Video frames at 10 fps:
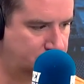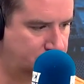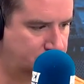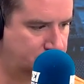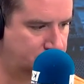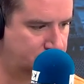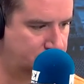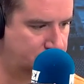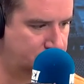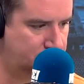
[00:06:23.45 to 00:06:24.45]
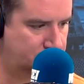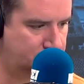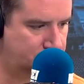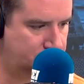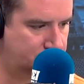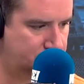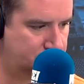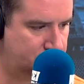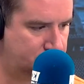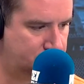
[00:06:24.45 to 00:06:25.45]

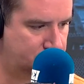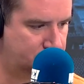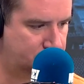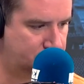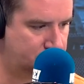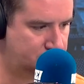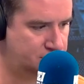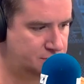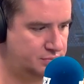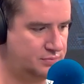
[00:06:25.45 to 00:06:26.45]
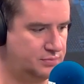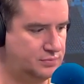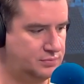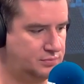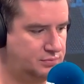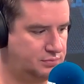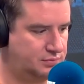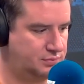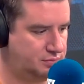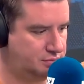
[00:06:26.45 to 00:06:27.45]

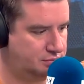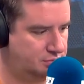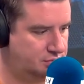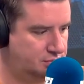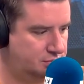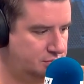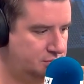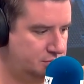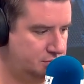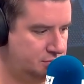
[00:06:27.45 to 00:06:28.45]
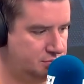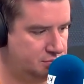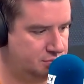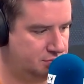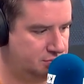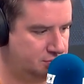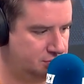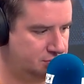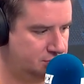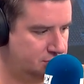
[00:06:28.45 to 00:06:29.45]
(not speaking)